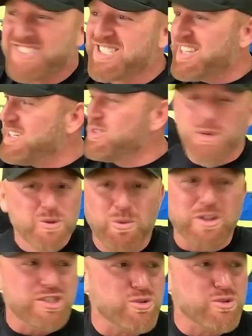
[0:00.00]
like, dude,
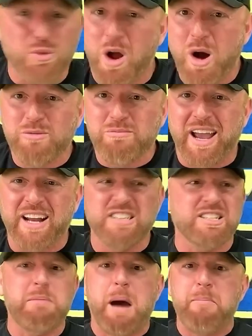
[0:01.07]
what's strong, man?
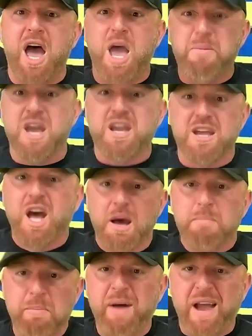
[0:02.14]
He's like, my baby,
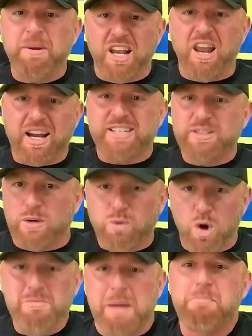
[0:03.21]
my baby locked in the
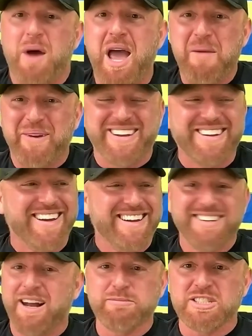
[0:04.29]
room, my baby.
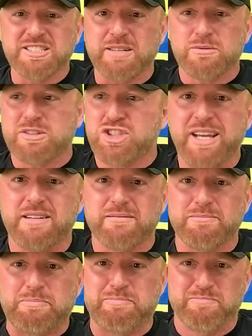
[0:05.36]
You know, I'm just like, shit,
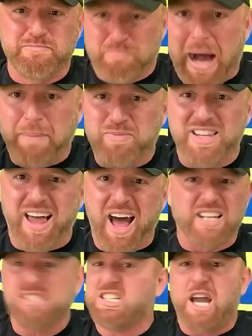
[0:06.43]
pop the
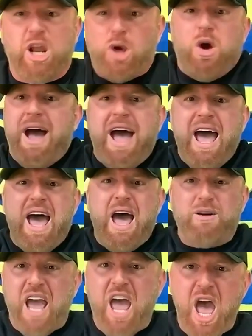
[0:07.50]
lock. He's like, I don't know
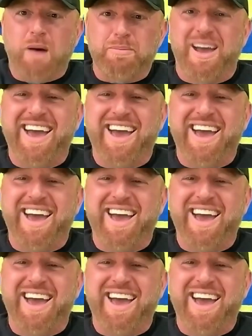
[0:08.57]
how, help,